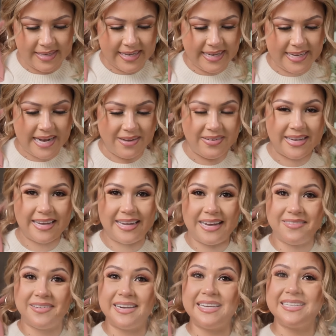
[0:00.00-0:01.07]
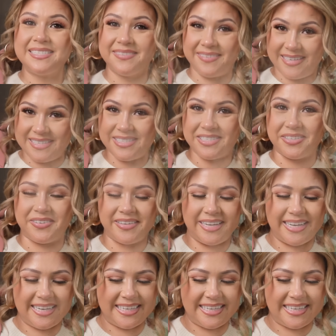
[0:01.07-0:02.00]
Okay, now we can get ready to enjoy.